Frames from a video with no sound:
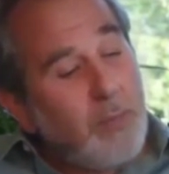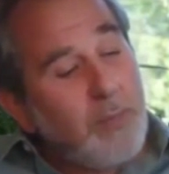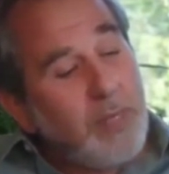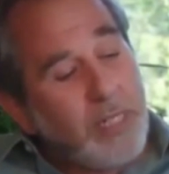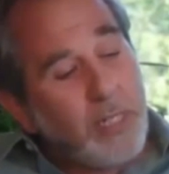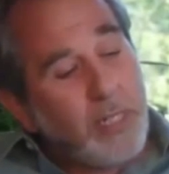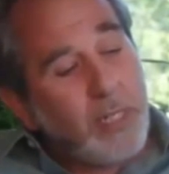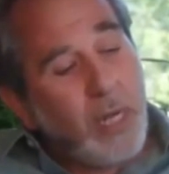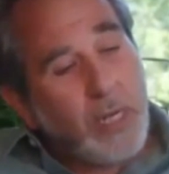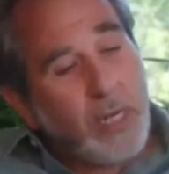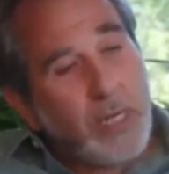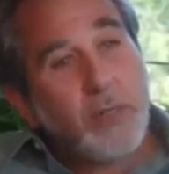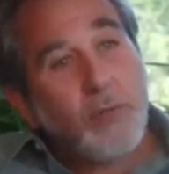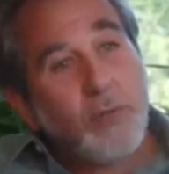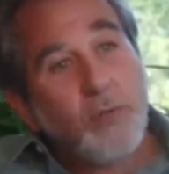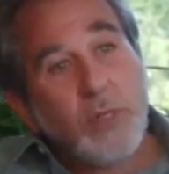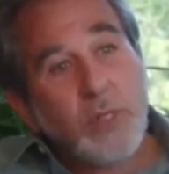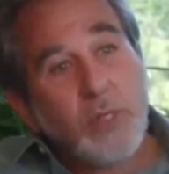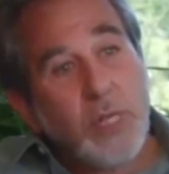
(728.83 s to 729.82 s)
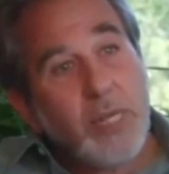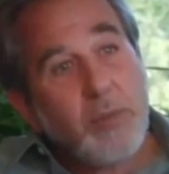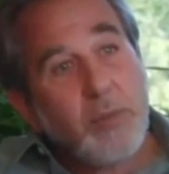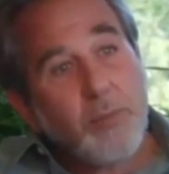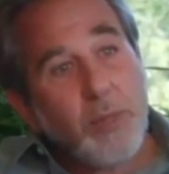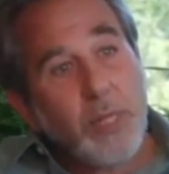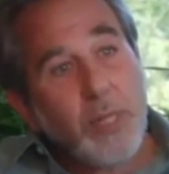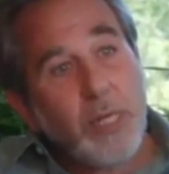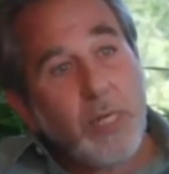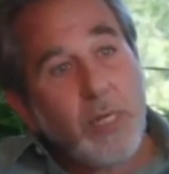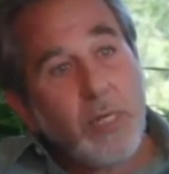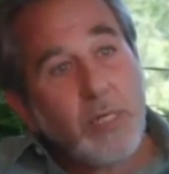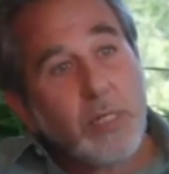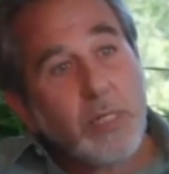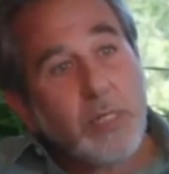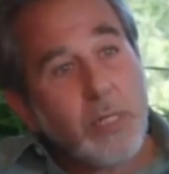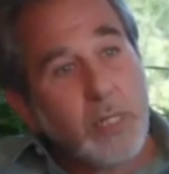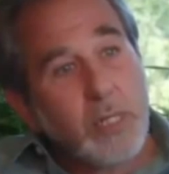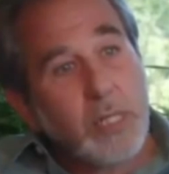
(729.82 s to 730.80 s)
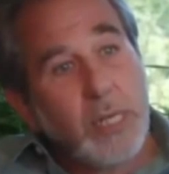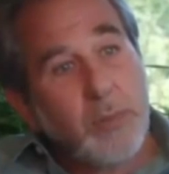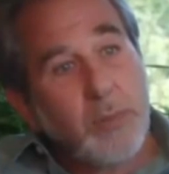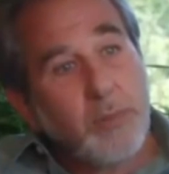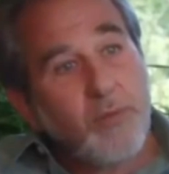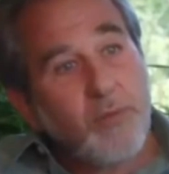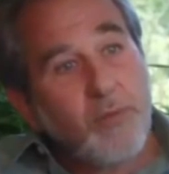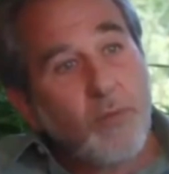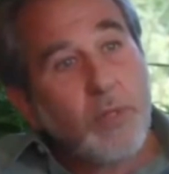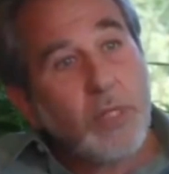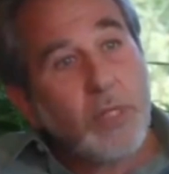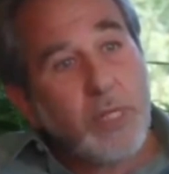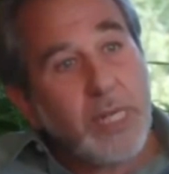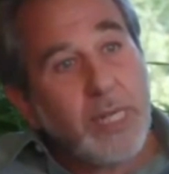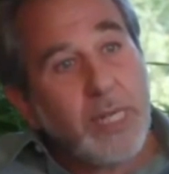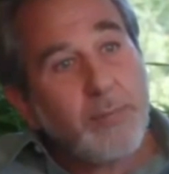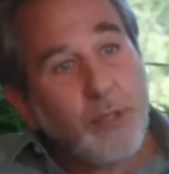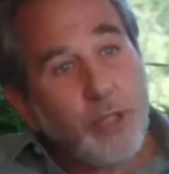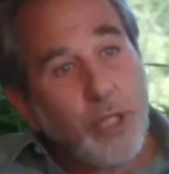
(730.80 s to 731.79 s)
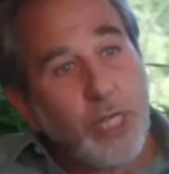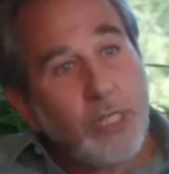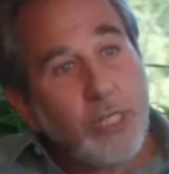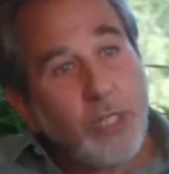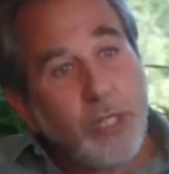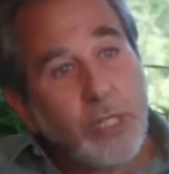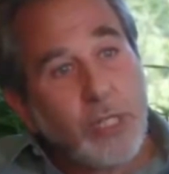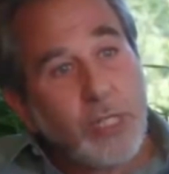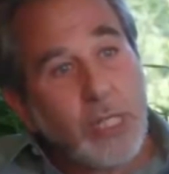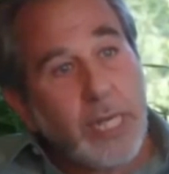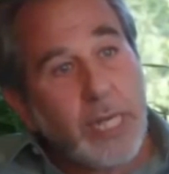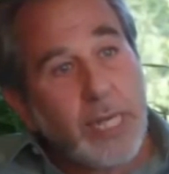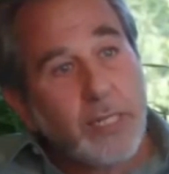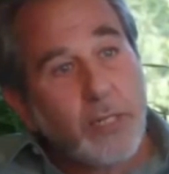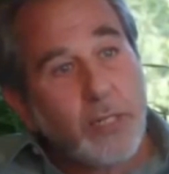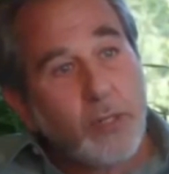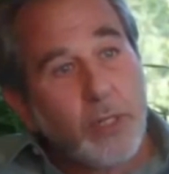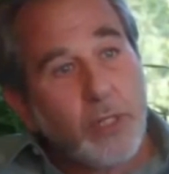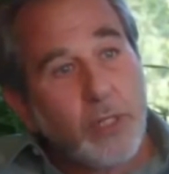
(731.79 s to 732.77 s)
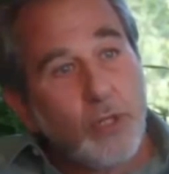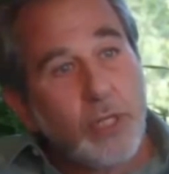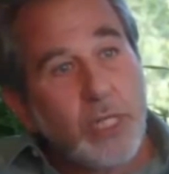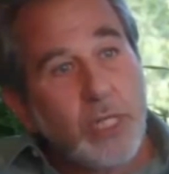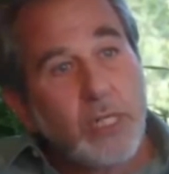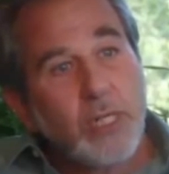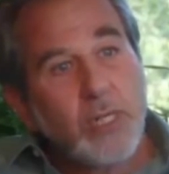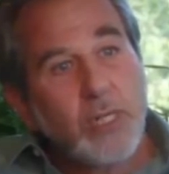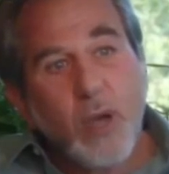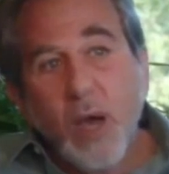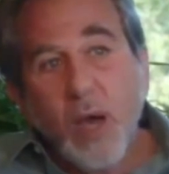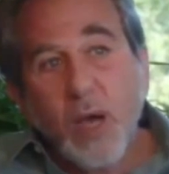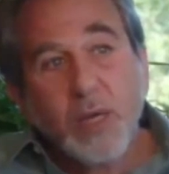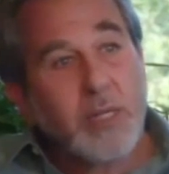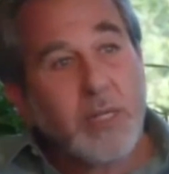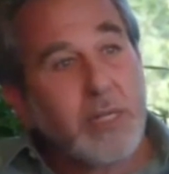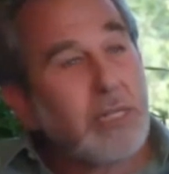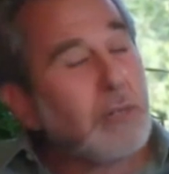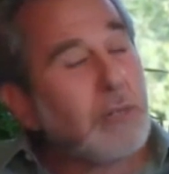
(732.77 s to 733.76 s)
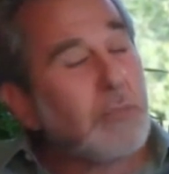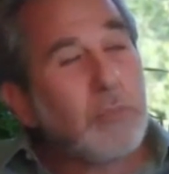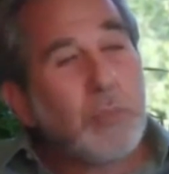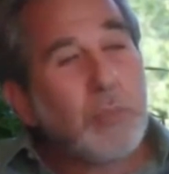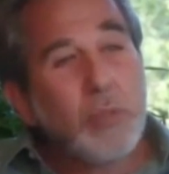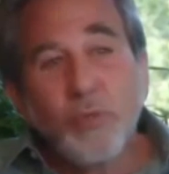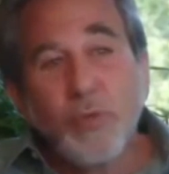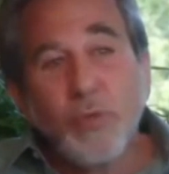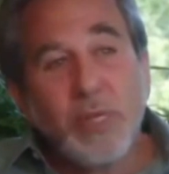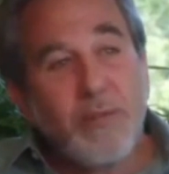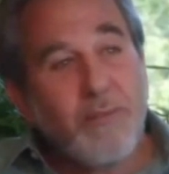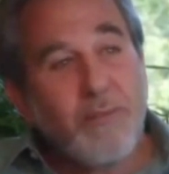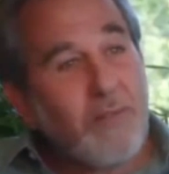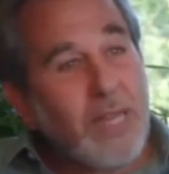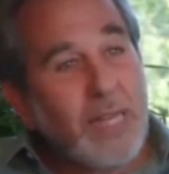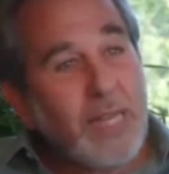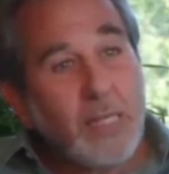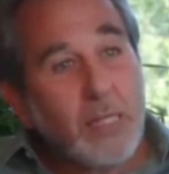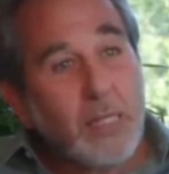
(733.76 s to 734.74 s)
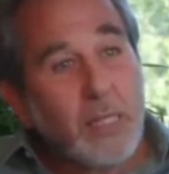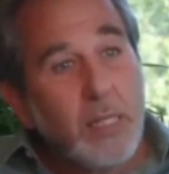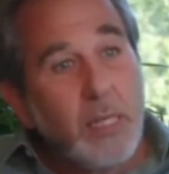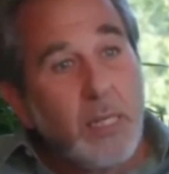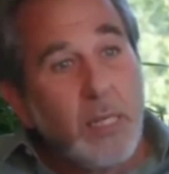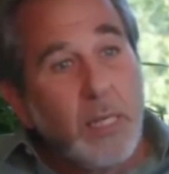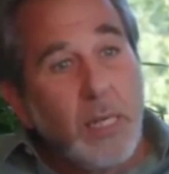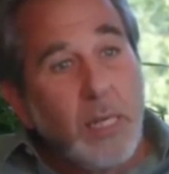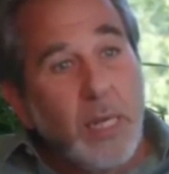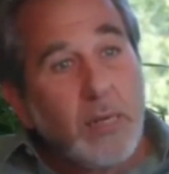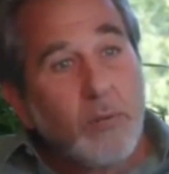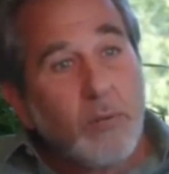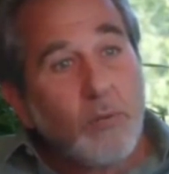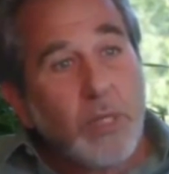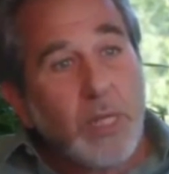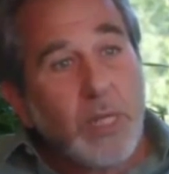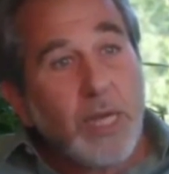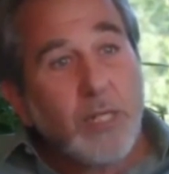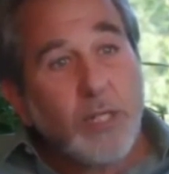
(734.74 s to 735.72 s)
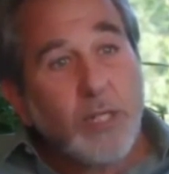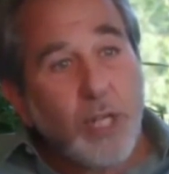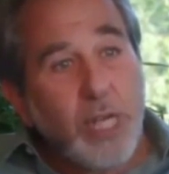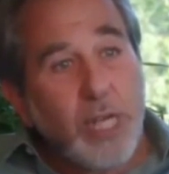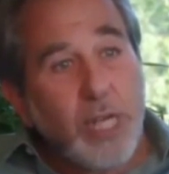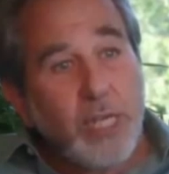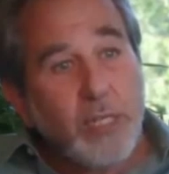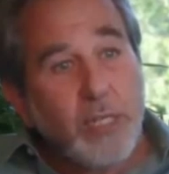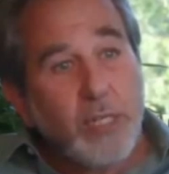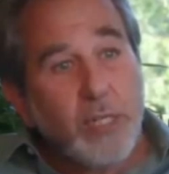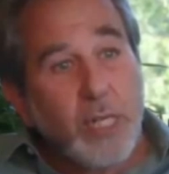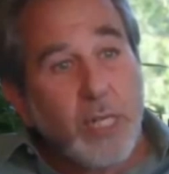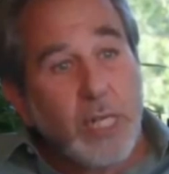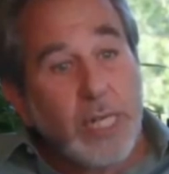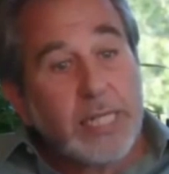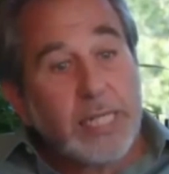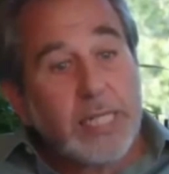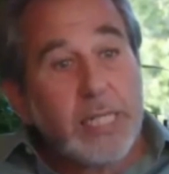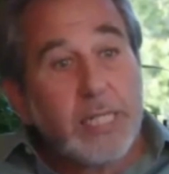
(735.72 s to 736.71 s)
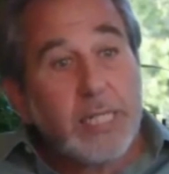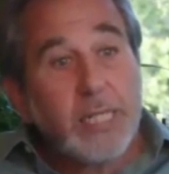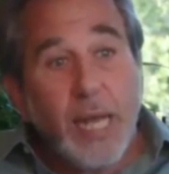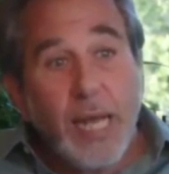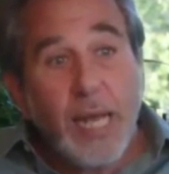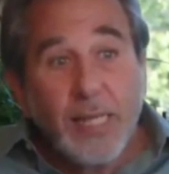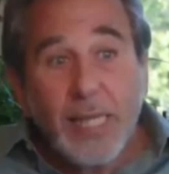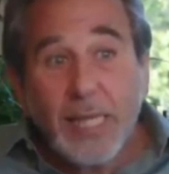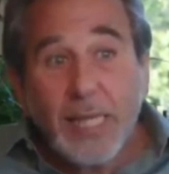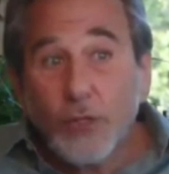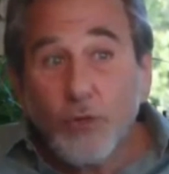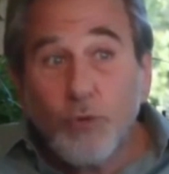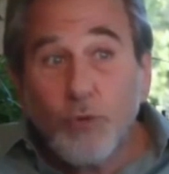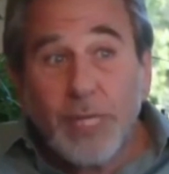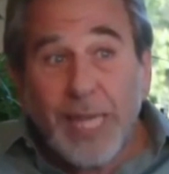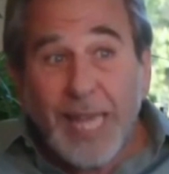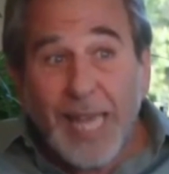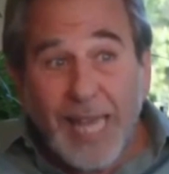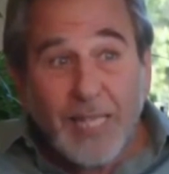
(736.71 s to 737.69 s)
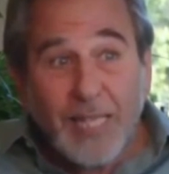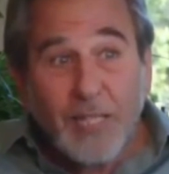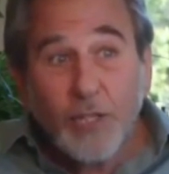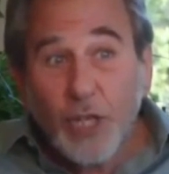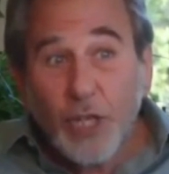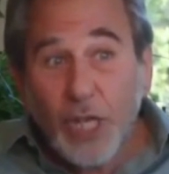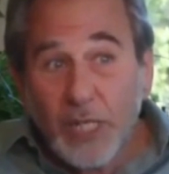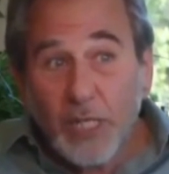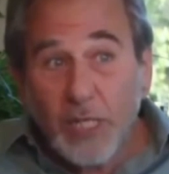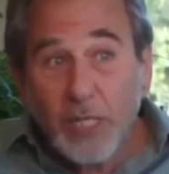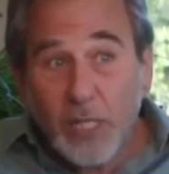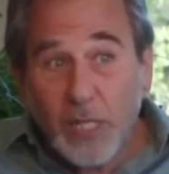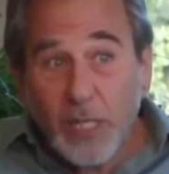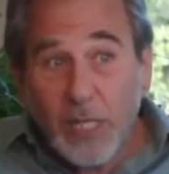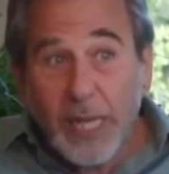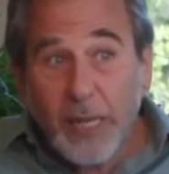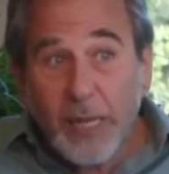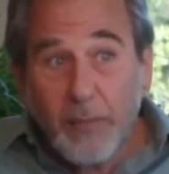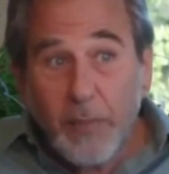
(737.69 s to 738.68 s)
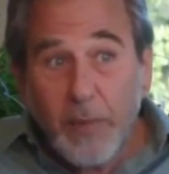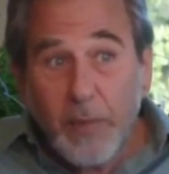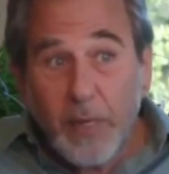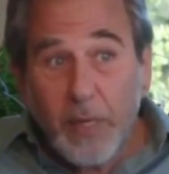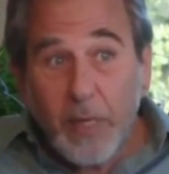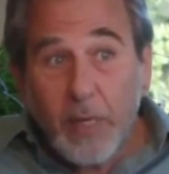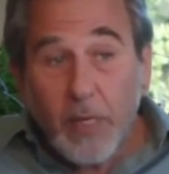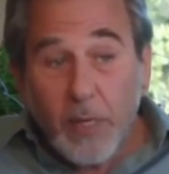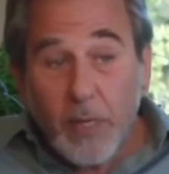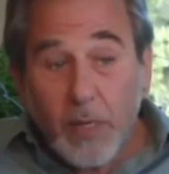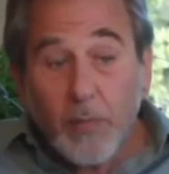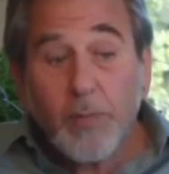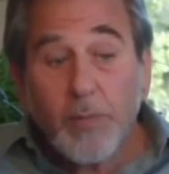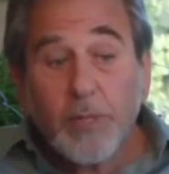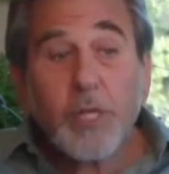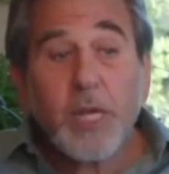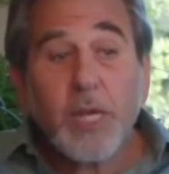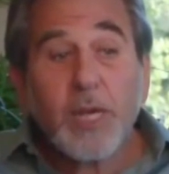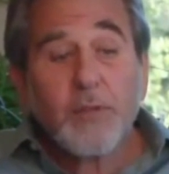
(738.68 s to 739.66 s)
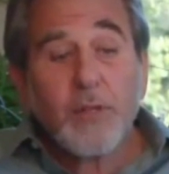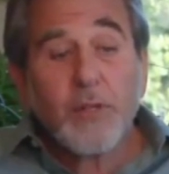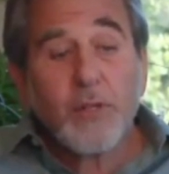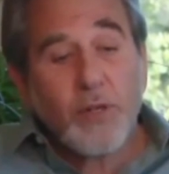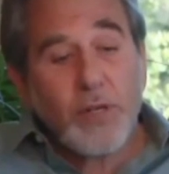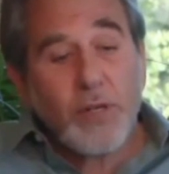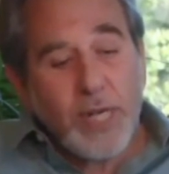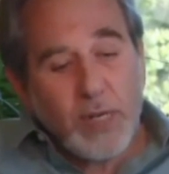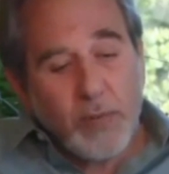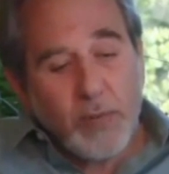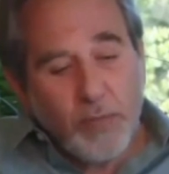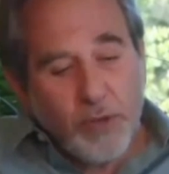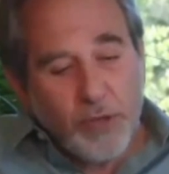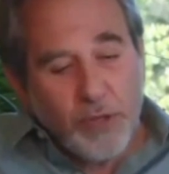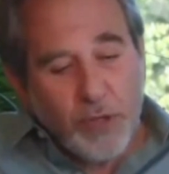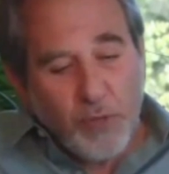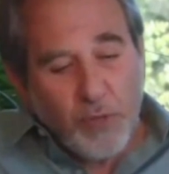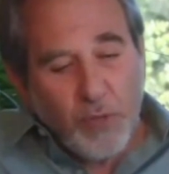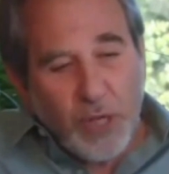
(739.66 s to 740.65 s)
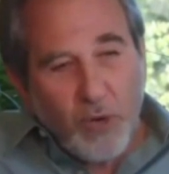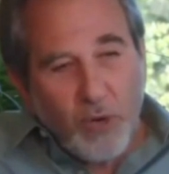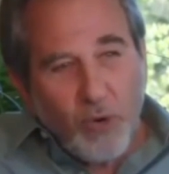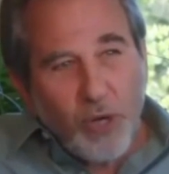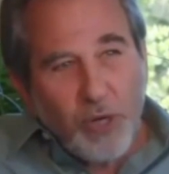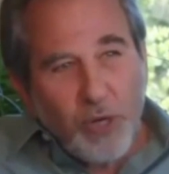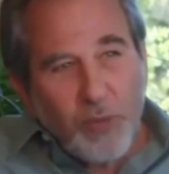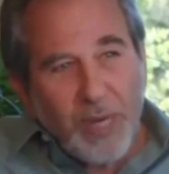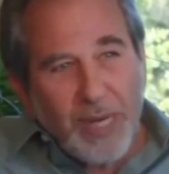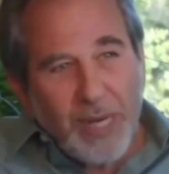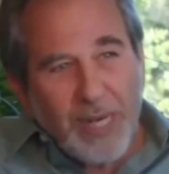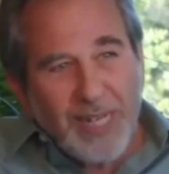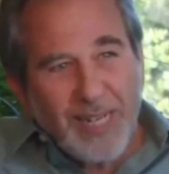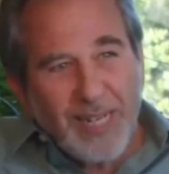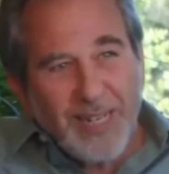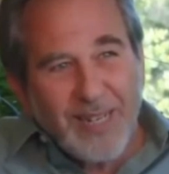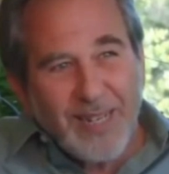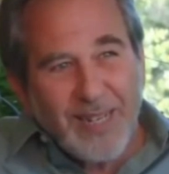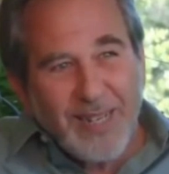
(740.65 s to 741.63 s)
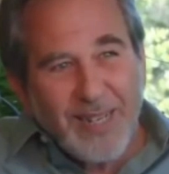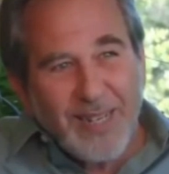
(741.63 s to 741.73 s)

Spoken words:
how much talking to a tape player does it take before the tape changes? And the answer is you can talk till you're blue in the face and it will not change. It's not that you can't change the tape, but you have to learn how to push the record button.